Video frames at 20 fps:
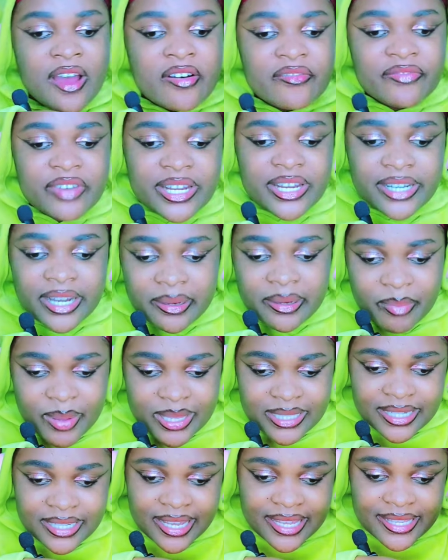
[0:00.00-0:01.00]
Finally,
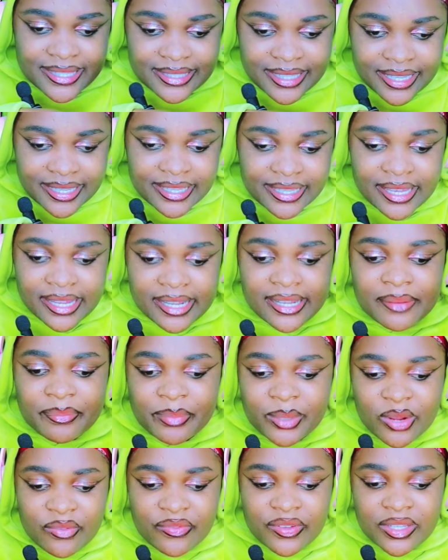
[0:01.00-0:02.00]
Pastor Ezekiel
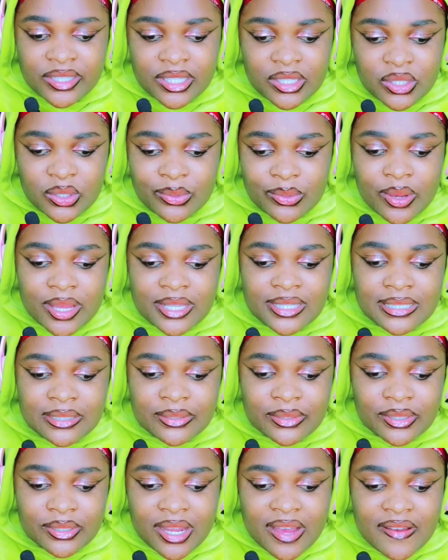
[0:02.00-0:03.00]
prophecy towards
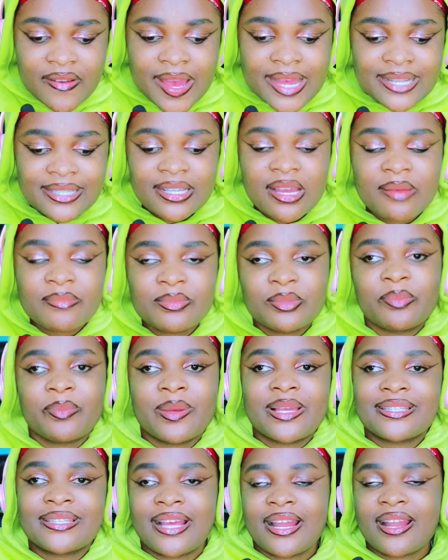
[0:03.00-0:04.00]
Ruto Gawa has come to
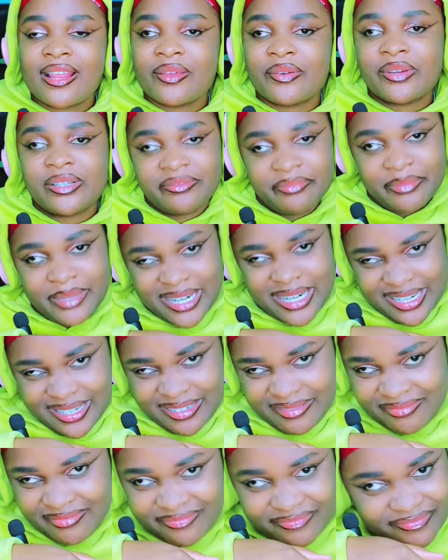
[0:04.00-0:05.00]
pass. Another one, bruh.
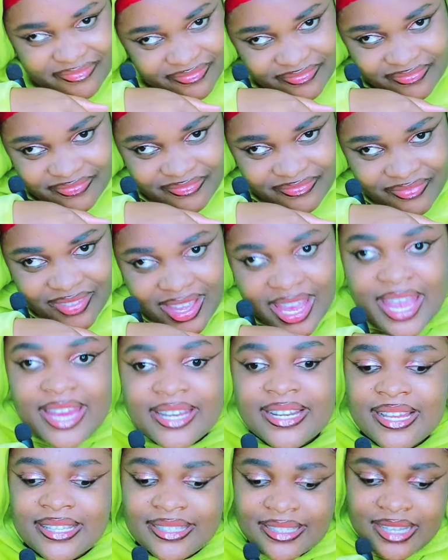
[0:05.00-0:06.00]
It
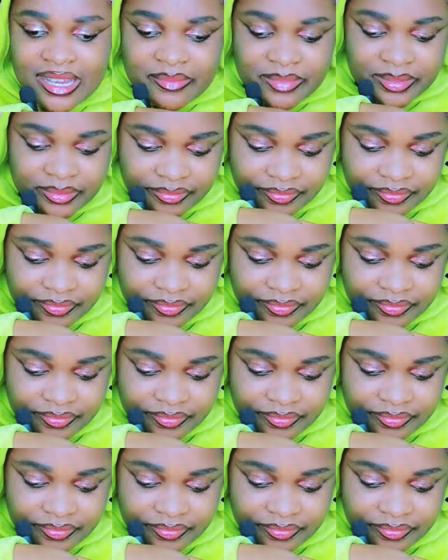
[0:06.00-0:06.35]
has come.